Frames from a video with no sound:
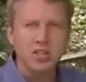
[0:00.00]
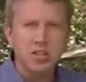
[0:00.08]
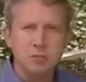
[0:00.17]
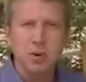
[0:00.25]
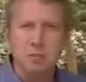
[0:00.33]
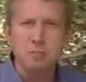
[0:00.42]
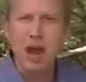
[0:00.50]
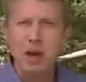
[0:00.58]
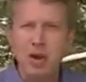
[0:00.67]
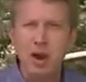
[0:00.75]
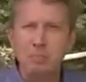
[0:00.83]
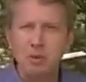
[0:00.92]
similar
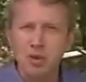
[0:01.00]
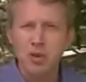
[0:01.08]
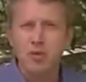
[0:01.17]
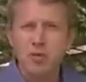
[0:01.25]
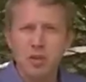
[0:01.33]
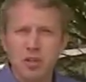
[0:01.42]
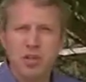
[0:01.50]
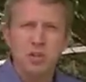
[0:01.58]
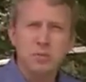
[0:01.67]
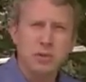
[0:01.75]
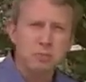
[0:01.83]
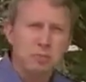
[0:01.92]
power output and offered at a
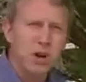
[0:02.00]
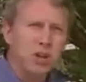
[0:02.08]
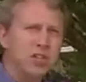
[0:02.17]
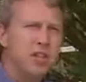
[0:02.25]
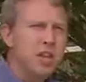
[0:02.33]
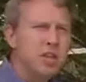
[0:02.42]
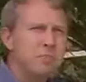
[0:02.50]
similar price,